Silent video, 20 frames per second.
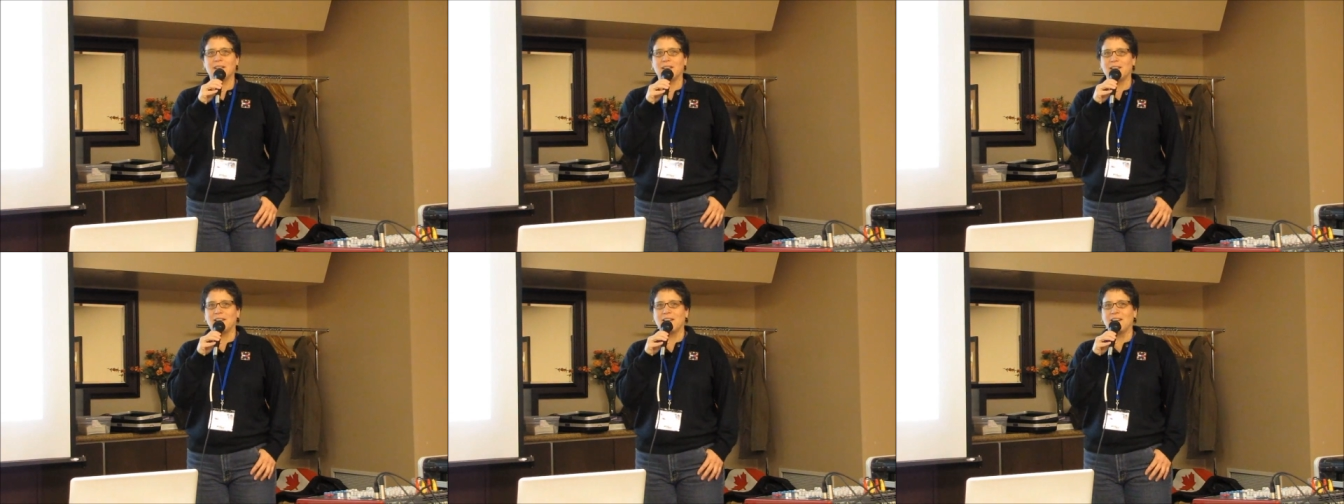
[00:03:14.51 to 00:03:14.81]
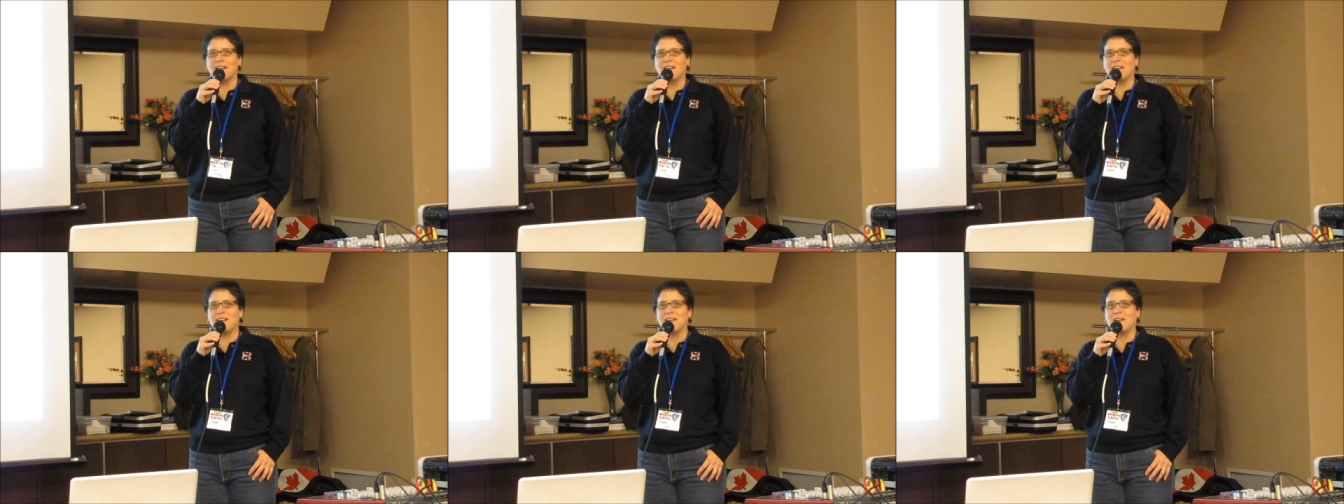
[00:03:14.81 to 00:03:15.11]

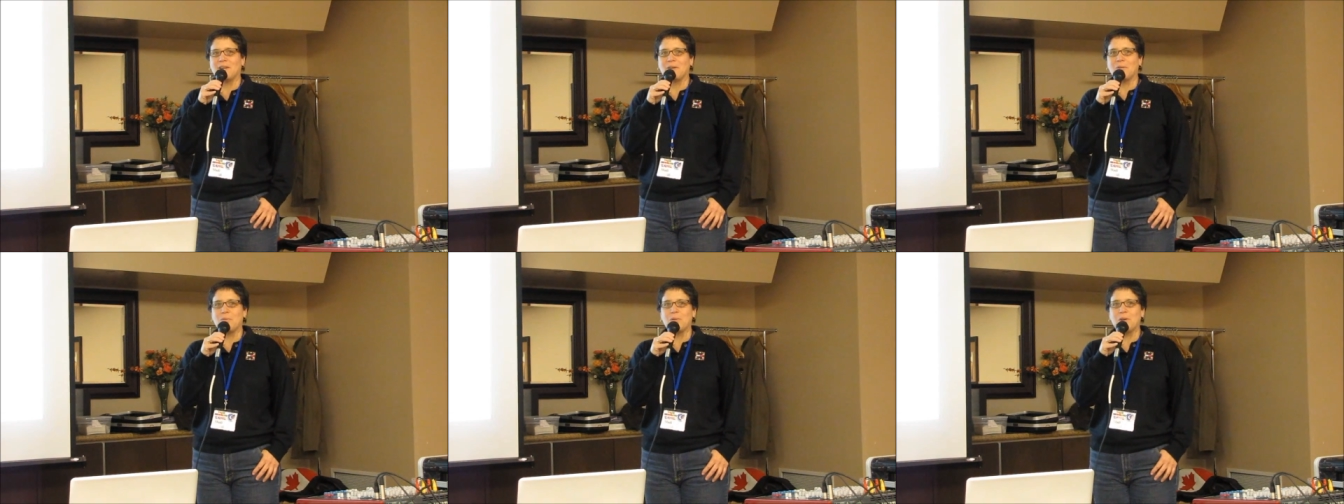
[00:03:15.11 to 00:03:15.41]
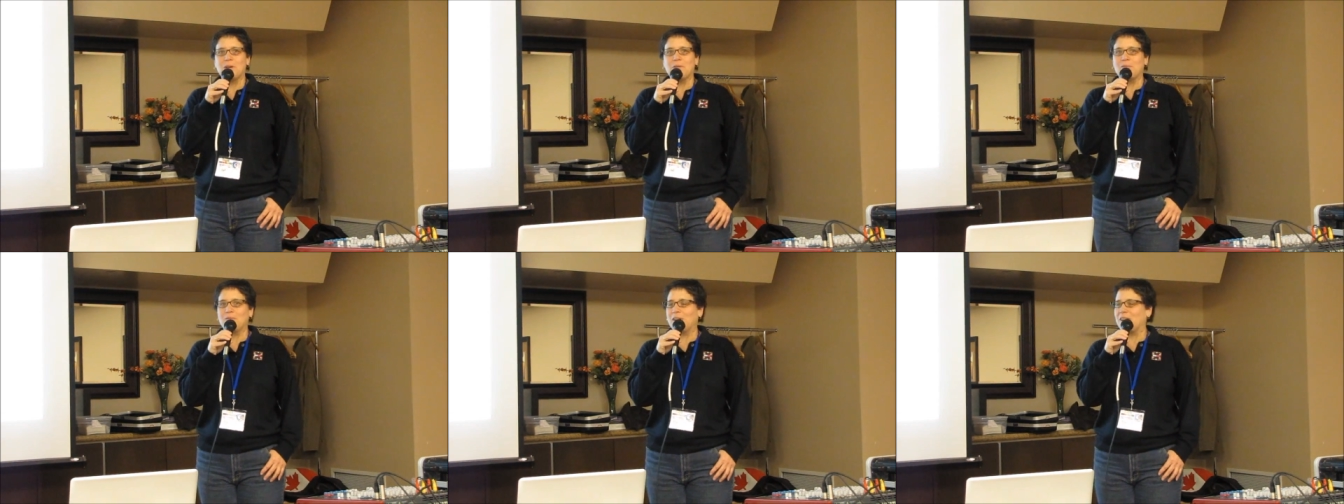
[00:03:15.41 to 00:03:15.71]
and uh,
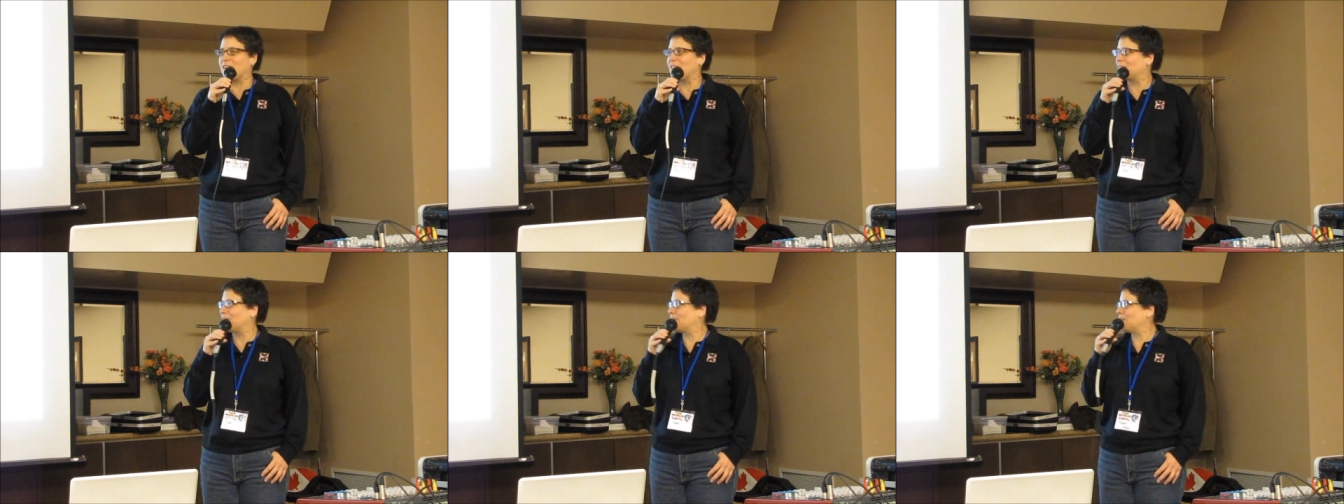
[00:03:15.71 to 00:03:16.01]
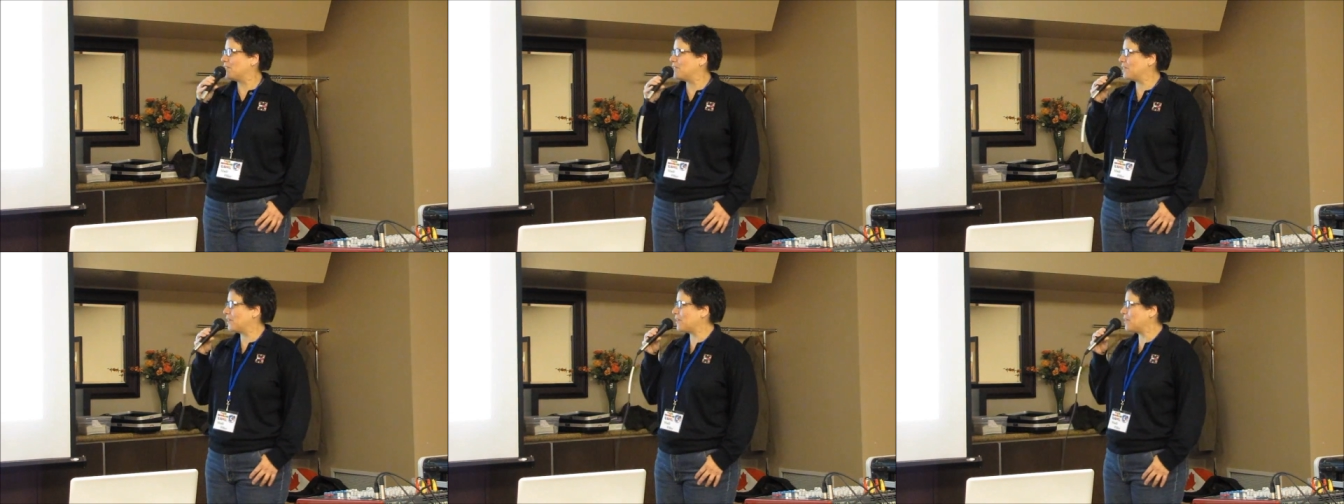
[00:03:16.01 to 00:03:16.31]
we invited
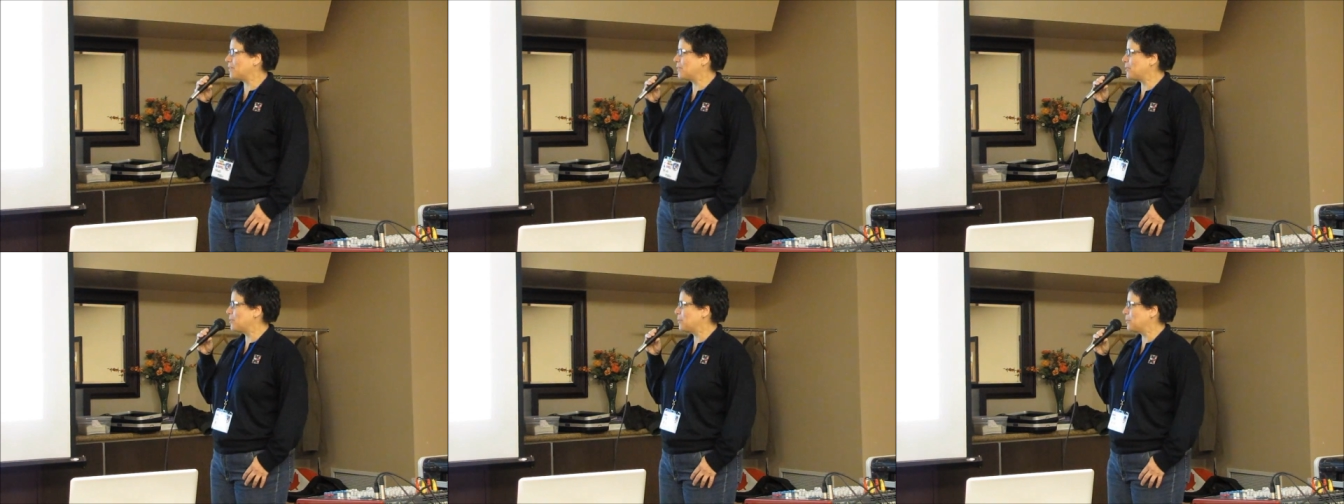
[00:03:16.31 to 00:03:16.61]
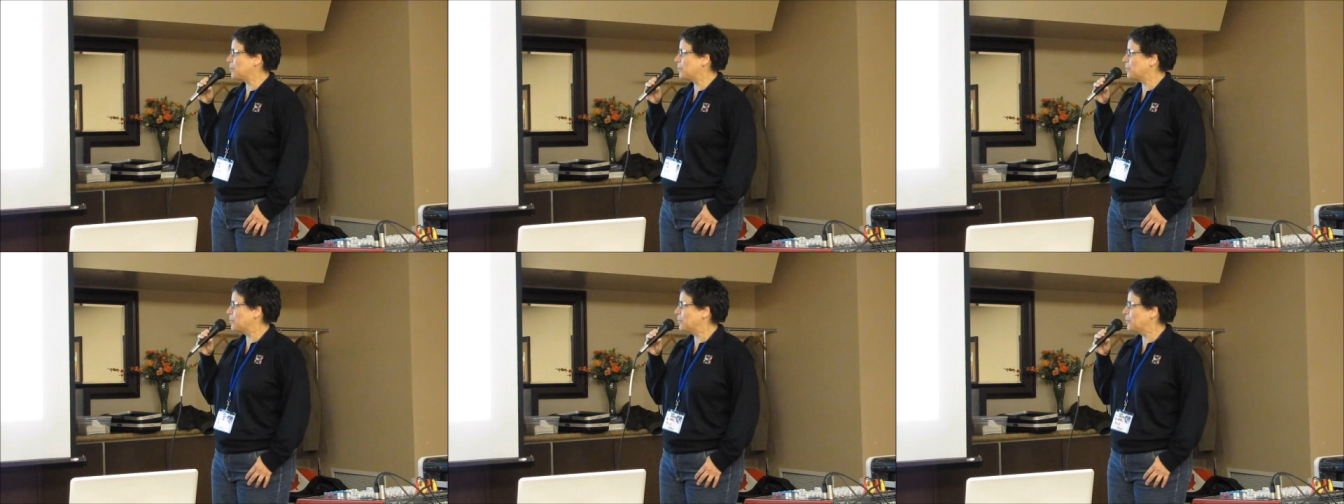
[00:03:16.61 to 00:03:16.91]
these
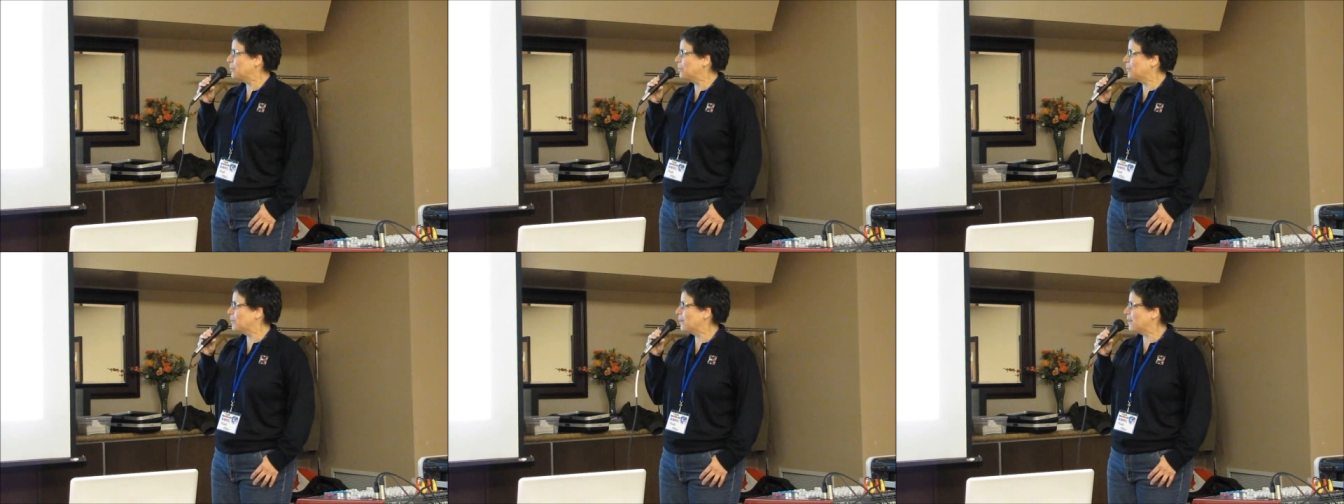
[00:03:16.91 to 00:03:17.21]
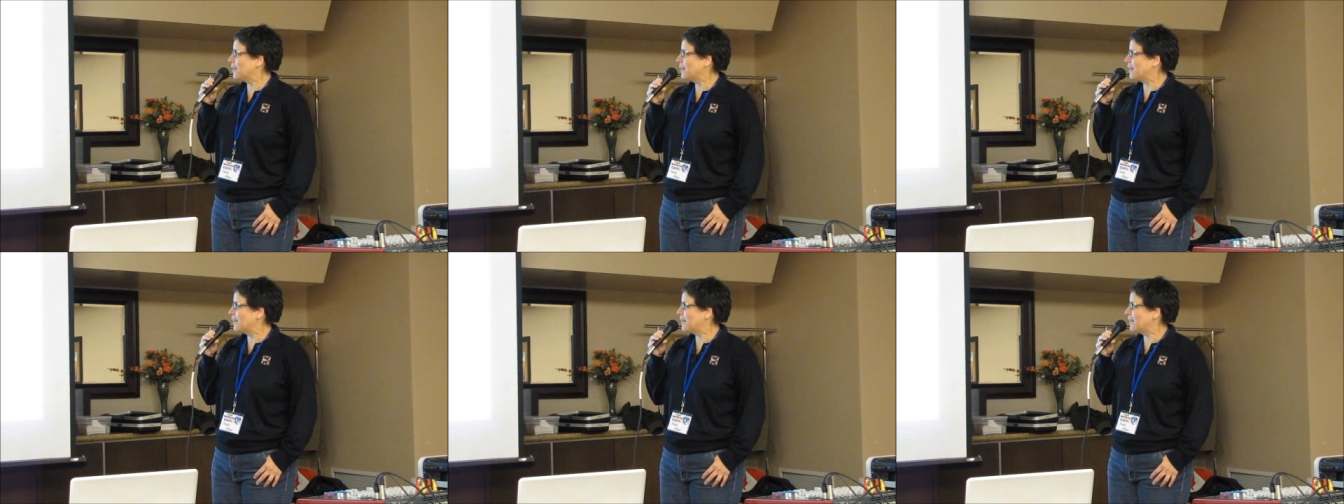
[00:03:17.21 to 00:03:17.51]
artists to do
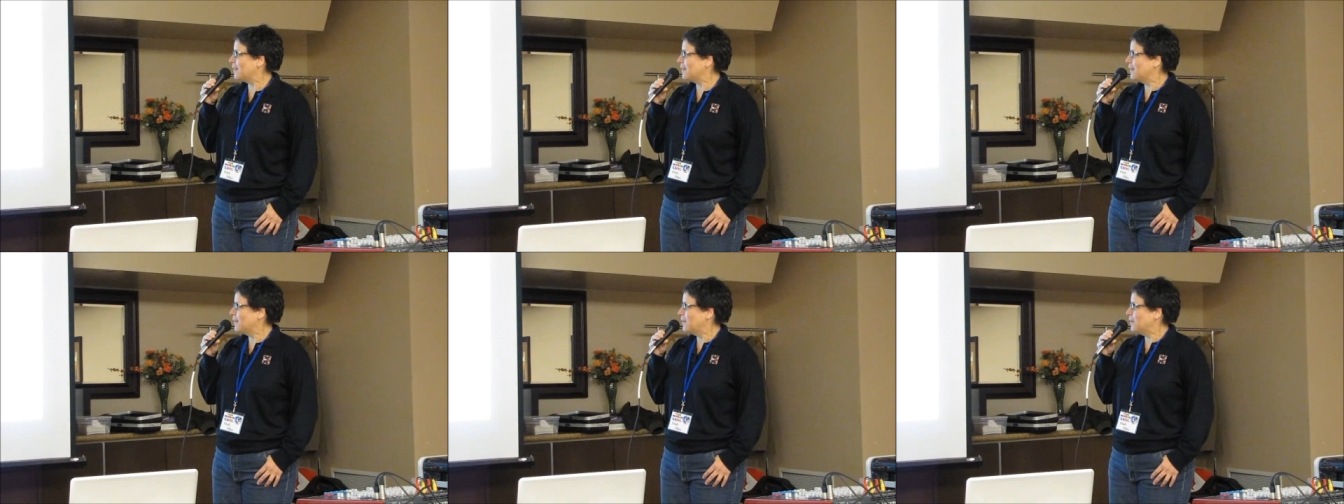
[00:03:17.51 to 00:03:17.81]
uh,